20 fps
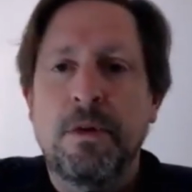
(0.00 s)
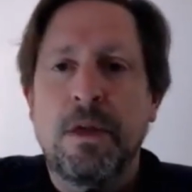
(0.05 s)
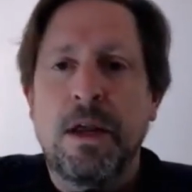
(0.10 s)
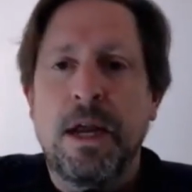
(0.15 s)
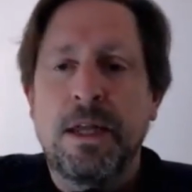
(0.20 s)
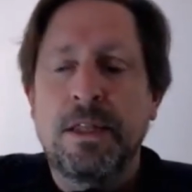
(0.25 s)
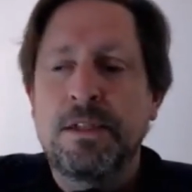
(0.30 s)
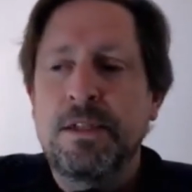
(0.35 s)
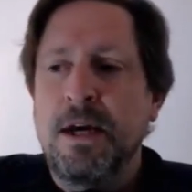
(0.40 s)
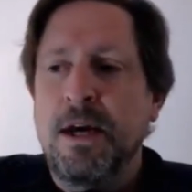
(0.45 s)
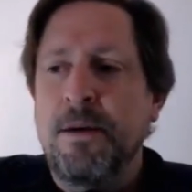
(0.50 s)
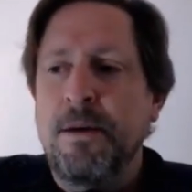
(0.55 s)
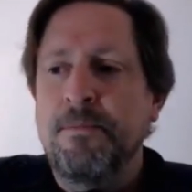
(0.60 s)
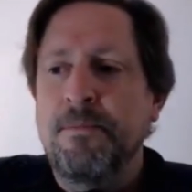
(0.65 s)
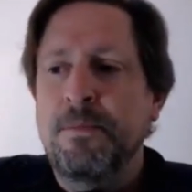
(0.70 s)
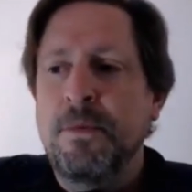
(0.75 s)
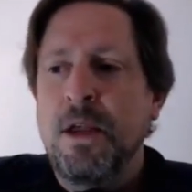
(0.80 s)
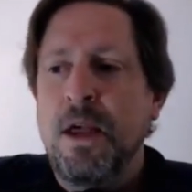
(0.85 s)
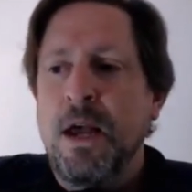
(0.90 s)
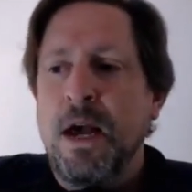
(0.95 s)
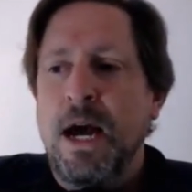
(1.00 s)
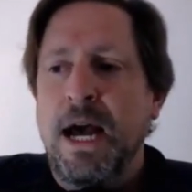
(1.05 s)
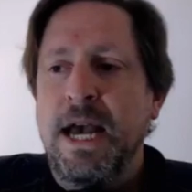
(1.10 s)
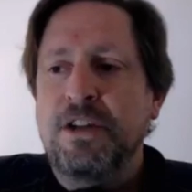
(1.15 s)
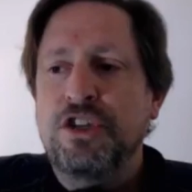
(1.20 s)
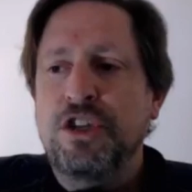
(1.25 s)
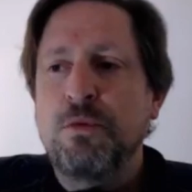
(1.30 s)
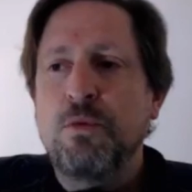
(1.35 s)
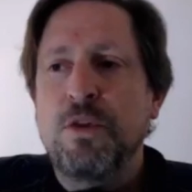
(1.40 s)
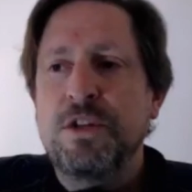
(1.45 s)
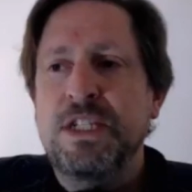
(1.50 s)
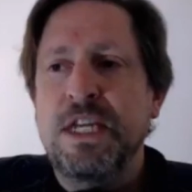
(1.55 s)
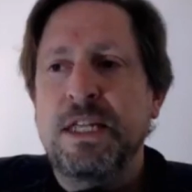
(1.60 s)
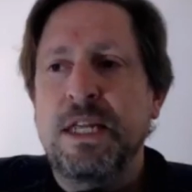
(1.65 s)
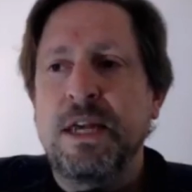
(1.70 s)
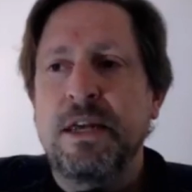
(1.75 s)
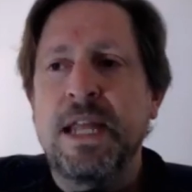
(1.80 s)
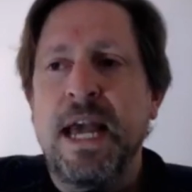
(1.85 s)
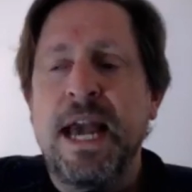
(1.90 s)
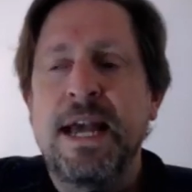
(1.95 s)
And I actually was at
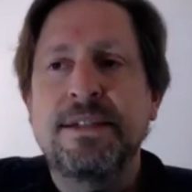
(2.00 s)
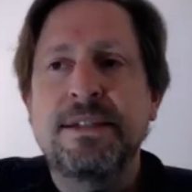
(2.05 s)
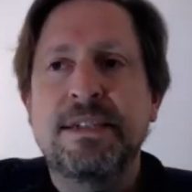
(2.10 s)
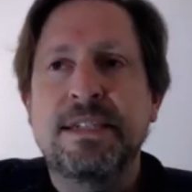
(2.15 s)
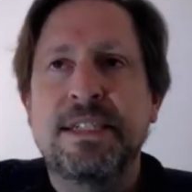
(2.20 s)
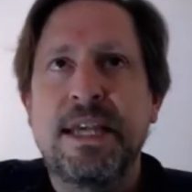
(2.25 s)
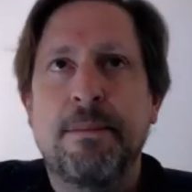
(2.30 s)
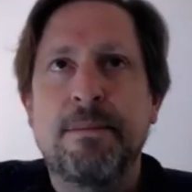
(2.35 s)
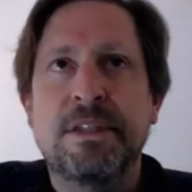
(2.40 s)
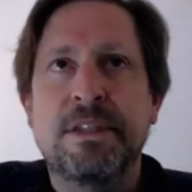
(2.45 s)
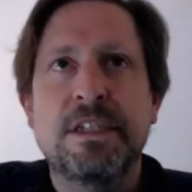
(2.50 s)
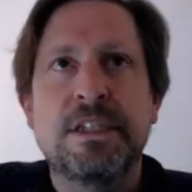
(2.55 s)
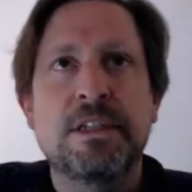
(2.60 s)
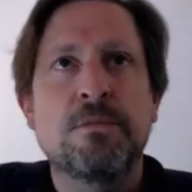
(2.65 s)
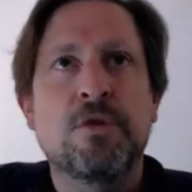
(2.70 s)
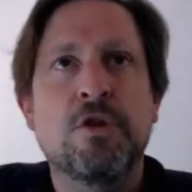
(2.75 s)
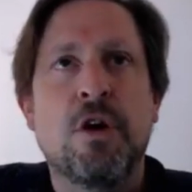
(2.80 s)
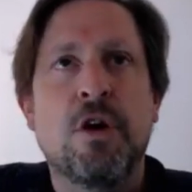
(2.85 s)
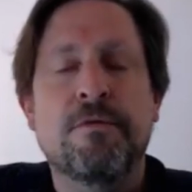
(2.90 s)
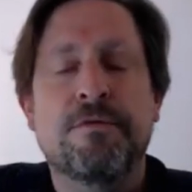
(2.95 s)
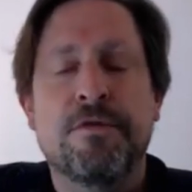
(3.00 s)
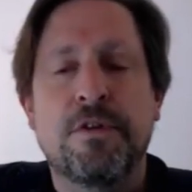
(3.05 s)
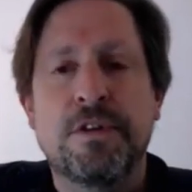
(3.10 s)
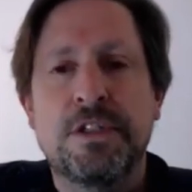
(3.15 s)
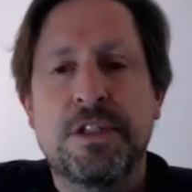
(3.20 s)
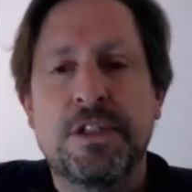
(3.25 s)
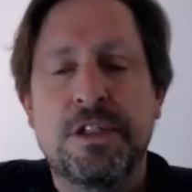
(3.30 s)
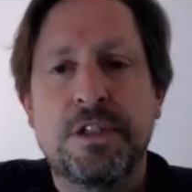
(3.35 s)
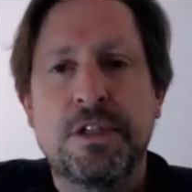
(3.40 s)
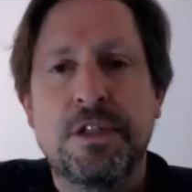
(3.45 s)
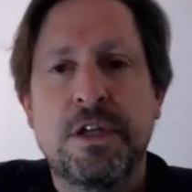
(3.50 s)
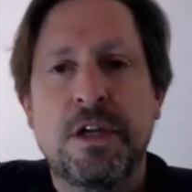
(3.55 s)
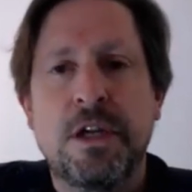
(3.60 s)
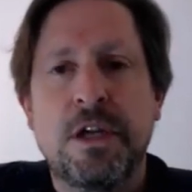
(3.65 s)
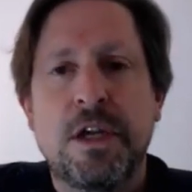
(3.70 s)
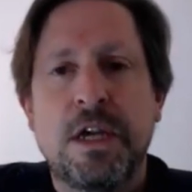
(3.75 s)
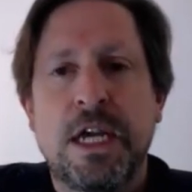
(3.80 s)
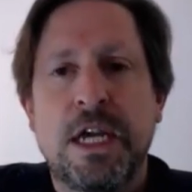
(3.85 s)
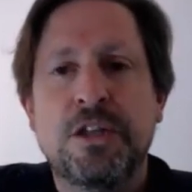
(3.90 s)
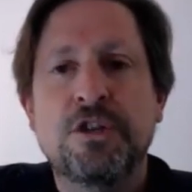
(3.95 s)
an anti-Semitism conference
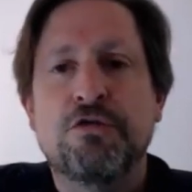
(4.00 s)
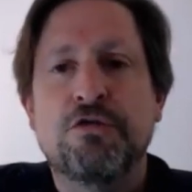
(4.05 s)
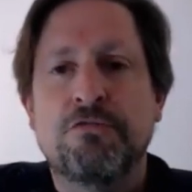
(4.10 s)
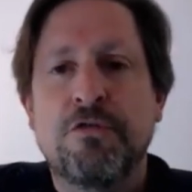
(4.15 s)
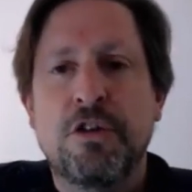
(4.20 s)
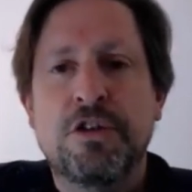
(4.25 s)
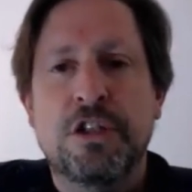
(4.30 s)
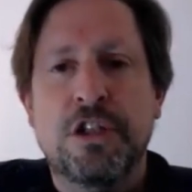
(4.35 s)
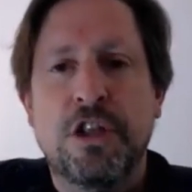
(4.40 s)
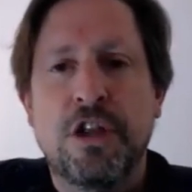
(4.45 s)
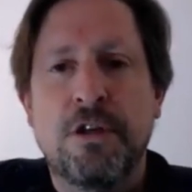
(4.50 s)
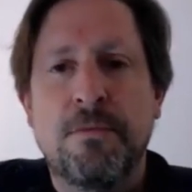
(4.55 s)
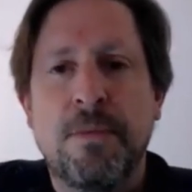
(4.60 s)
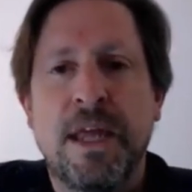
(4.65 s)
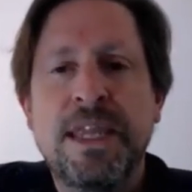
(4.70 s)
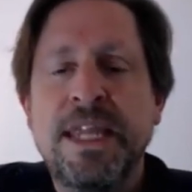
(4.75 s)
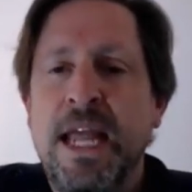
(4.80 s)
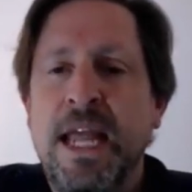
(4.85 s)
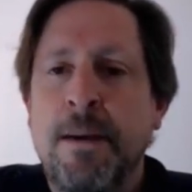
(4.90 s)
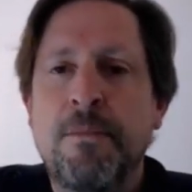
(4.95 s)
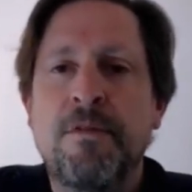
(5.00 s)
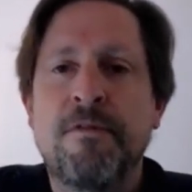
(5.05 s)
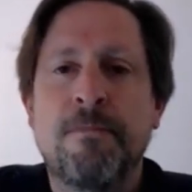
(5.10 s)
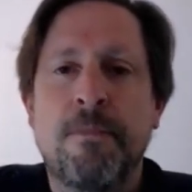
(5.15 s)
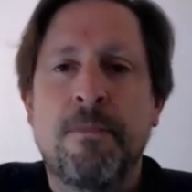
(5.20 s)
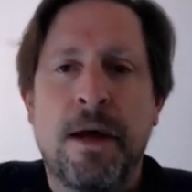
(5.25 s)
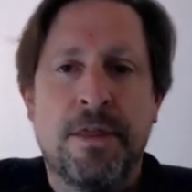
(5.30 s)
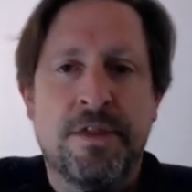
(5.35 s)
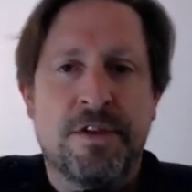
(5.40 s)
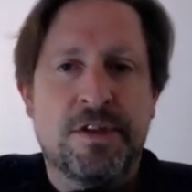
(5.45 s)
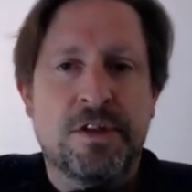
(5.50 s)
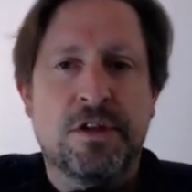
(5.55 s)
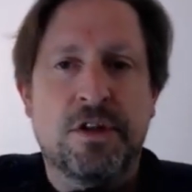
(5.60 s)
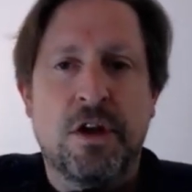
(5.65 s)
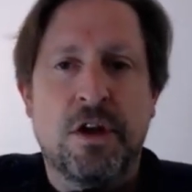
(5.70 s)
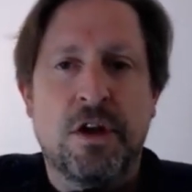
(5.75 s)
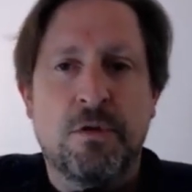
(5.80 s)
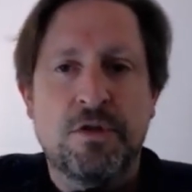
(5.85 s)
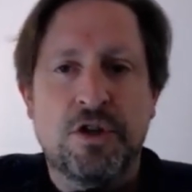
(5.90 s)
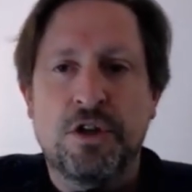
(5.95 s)
in Jerusalem a number of months
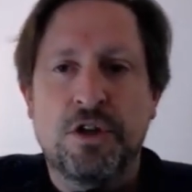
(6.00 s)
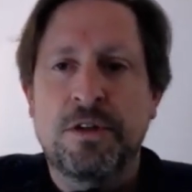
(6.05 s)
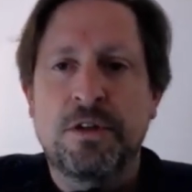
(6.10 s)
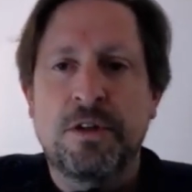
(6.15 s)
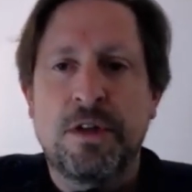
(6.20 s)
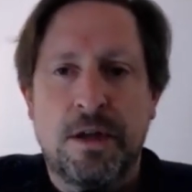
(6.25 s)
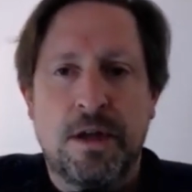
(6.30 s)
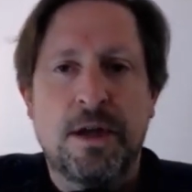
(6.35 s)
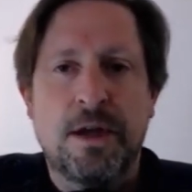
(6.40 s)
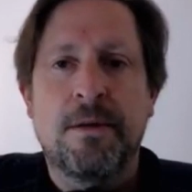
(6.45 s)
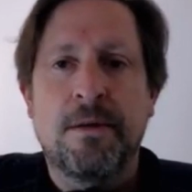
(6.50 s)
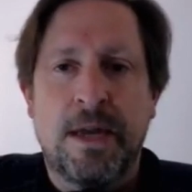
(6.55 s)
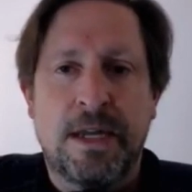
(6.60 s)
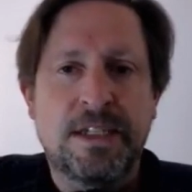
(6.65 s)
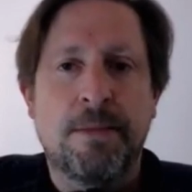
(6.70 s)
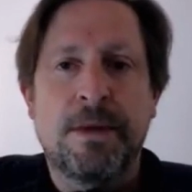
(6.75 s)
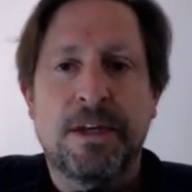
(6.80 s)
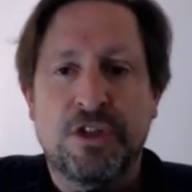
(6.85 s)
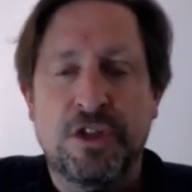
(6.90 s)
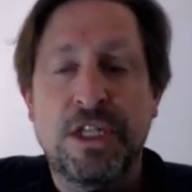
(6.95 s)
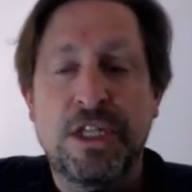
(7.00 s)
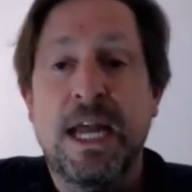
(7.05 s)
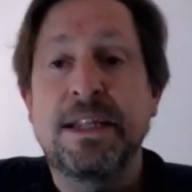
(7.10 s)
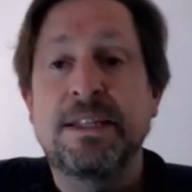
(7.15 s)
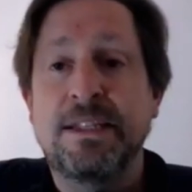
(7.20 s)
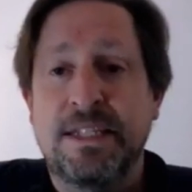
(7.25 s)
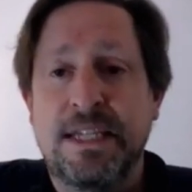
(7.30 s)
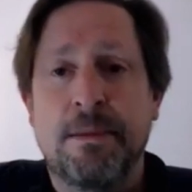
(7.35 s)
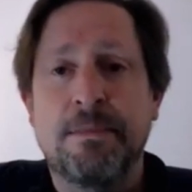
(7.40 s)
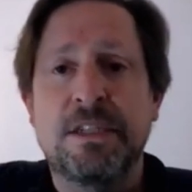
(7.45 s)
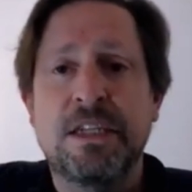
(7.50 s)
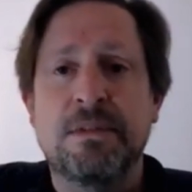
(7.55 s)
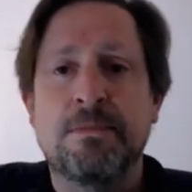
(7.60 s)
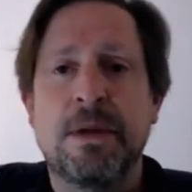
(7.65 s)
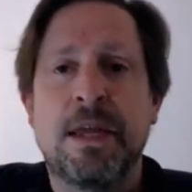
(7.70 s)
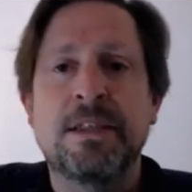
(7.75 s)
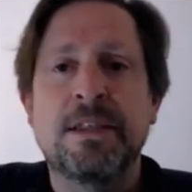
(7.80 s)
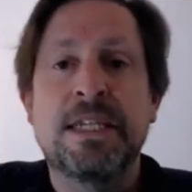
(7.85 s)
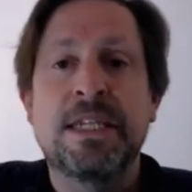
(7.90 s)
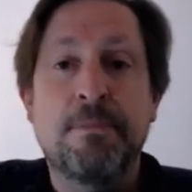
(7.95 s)
ago. It was on, as I mentioned, anti-Semitism.
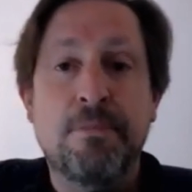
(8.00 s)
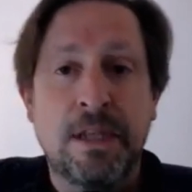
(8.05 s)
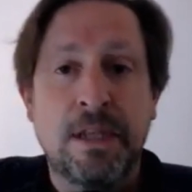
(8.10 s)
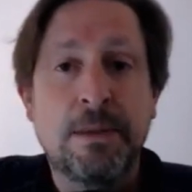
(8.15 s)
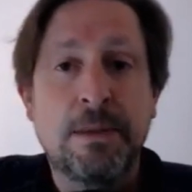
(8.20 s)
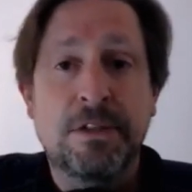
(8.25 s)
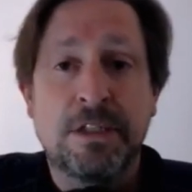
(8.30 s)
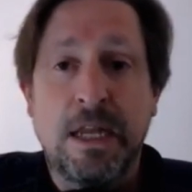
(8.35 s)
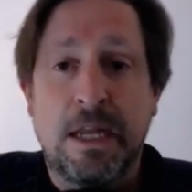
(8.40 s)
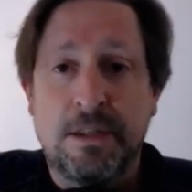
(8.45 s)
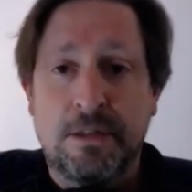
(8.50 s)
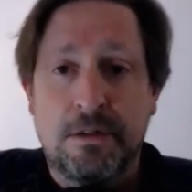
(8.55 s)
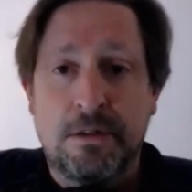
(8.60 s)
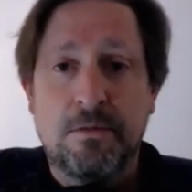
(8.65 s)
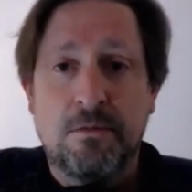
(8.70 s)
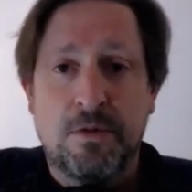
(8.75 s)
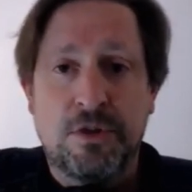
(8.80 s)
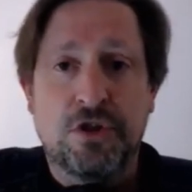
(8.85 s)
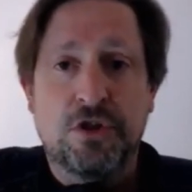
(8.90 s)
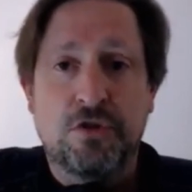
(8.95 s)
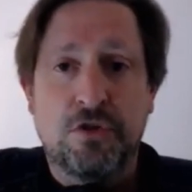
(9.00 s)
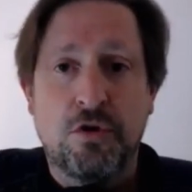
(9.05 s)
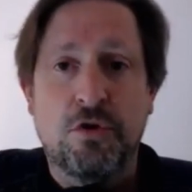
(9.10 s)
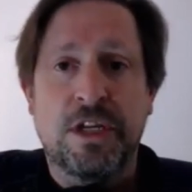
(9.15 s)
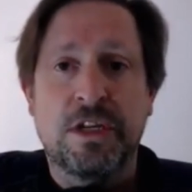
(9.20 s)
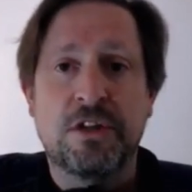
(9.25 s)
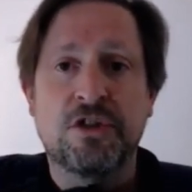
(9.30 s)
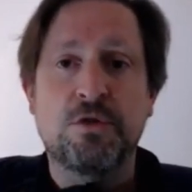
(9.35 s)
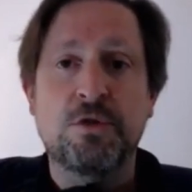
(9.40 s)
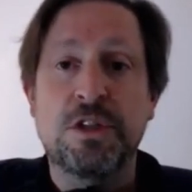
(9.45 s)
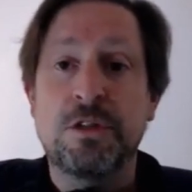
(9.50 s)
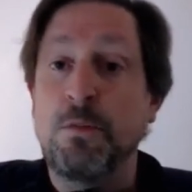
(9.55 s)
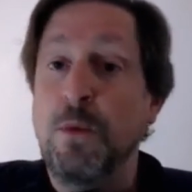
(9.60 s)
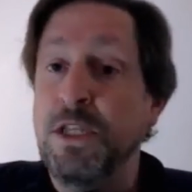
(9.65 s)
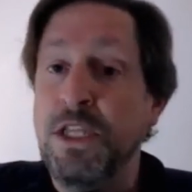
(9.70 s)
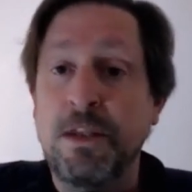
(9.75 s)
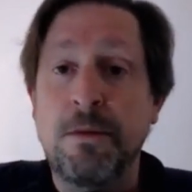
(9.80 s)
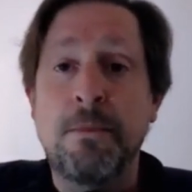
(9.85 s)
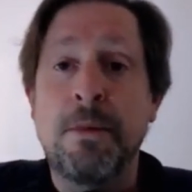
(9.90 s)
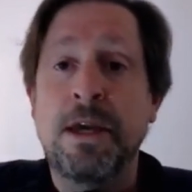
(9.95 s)
And Deborah Lipstadt was talking. She was
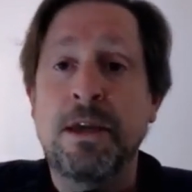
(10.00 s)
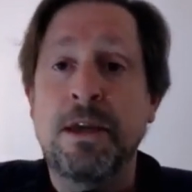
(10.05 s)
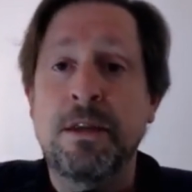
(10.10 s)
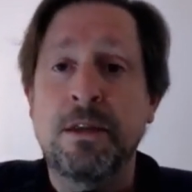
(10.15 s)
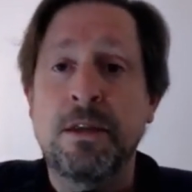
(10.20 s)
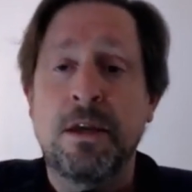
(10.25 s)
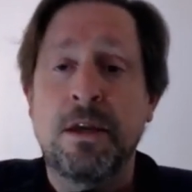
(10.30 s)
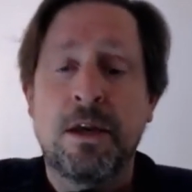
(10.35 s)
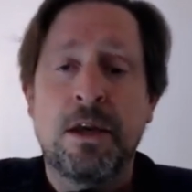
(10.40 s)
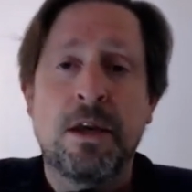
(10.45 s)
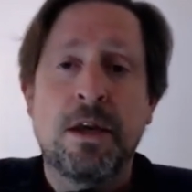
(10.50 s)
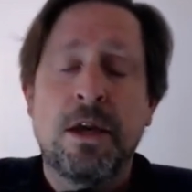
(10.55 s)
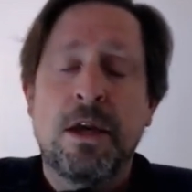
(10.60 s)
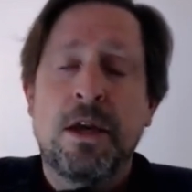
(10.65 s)
one of the main